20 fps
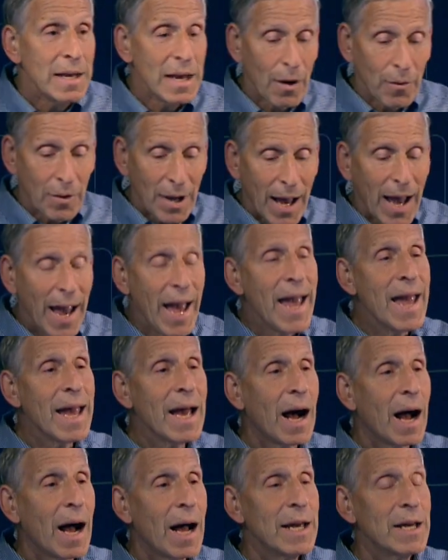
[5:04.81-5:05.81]
Now,
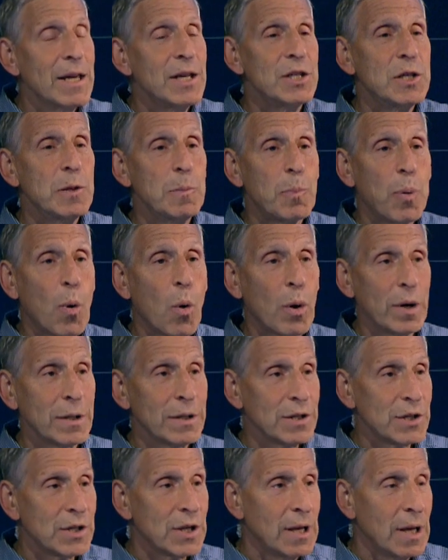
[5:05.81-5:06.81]
AI is
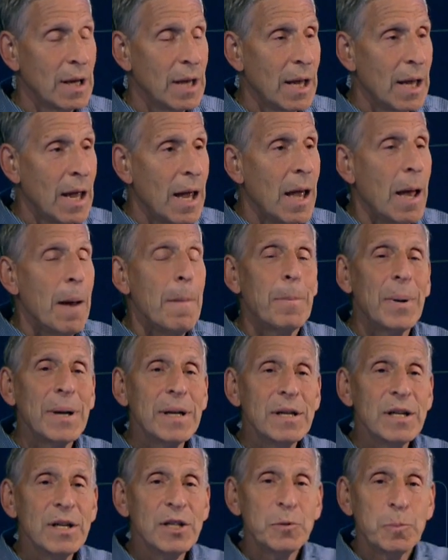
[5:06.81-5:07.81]
important,
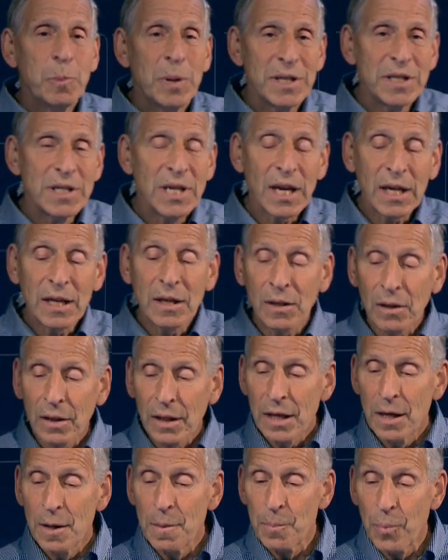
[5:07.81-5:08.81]
but it is
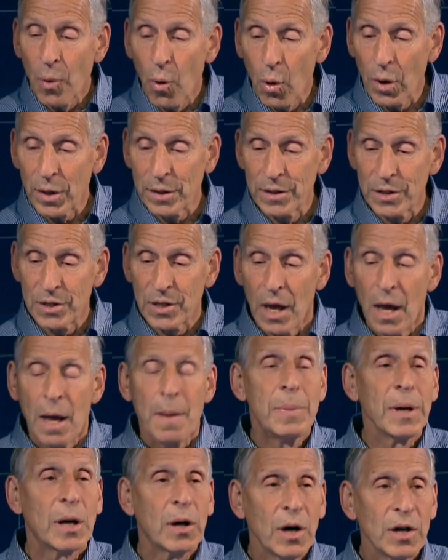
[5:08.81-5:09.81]
particularly important
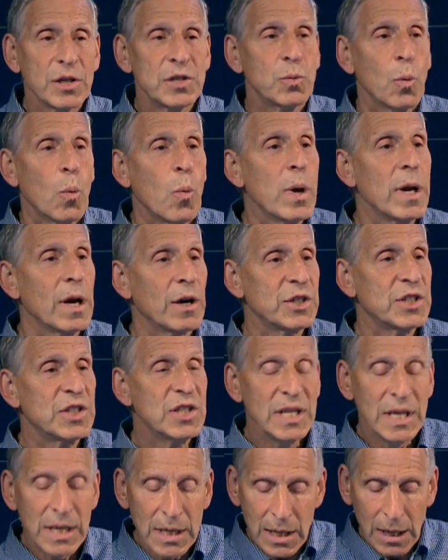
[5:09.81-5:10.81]
because we are
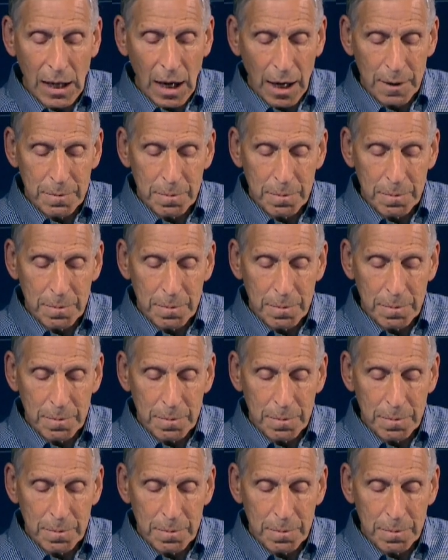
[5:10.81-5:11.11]
seeing